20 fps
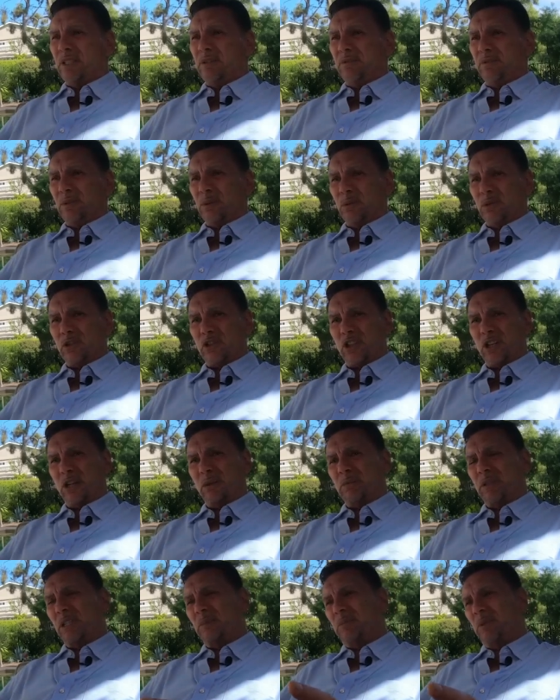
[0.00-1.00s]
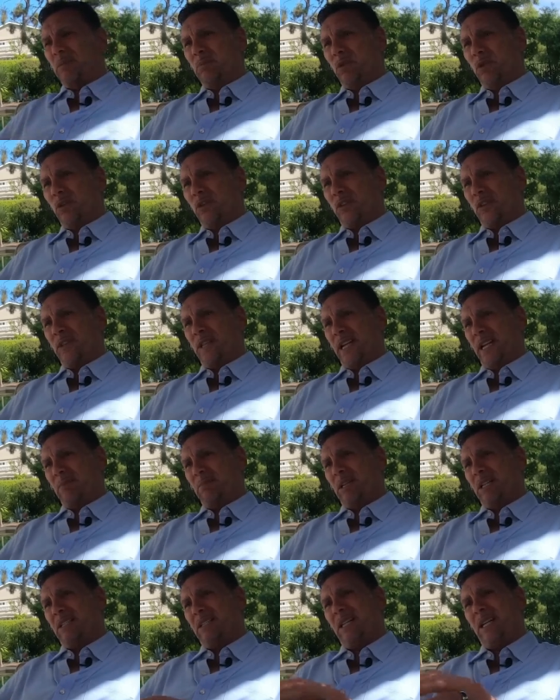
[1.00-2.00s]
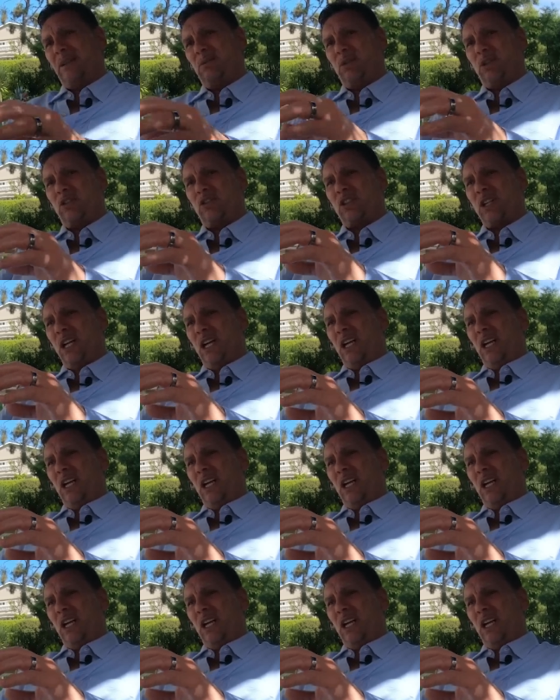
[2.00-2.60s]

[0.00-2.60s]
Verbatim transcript: influence on me, but more than that, my dad was,